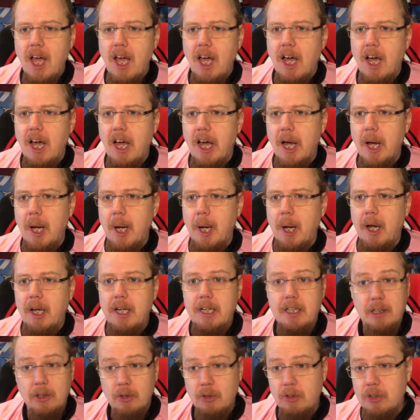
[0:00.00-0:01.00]
Uh,
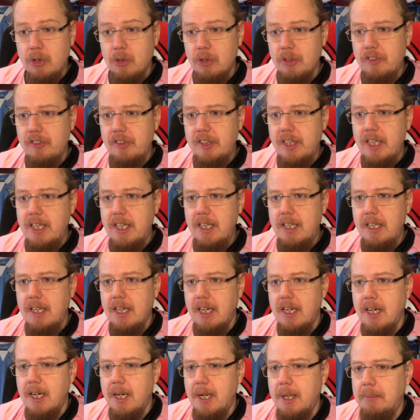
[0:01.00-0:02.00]
it looked good. They.
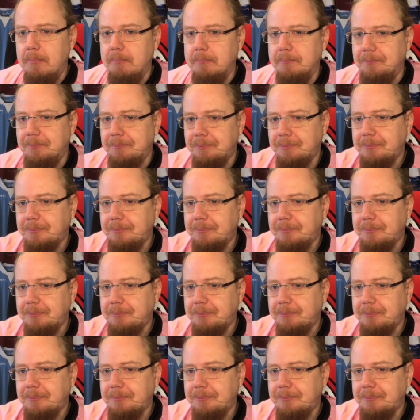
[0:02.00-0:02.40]
Um,